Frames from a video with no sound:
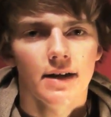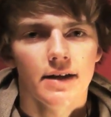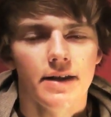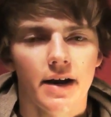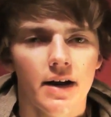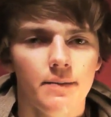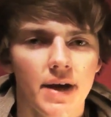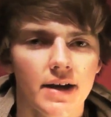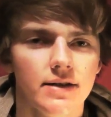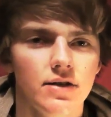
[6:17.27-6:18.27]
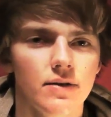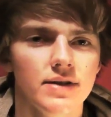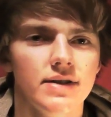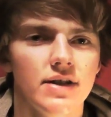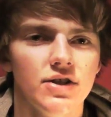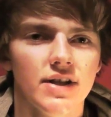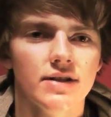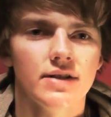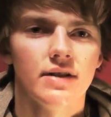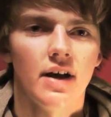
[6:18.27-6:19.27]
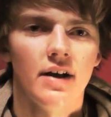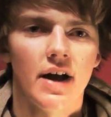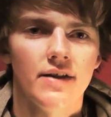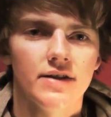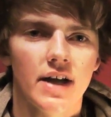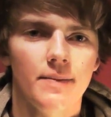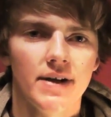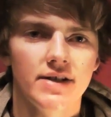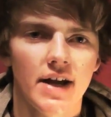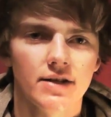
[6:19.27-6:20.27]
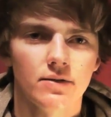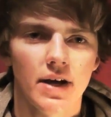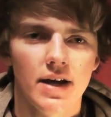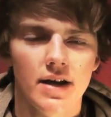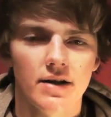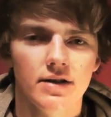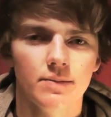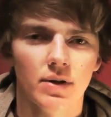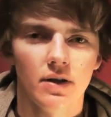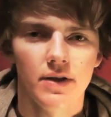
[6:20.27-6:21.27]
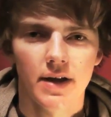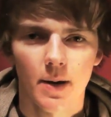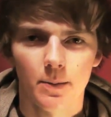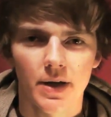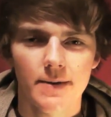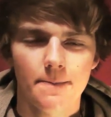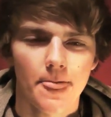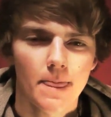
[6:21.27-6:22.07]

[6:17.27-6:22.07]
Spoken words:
they're going to make 2 incisions on either side of my chest, right here, just below the armpit.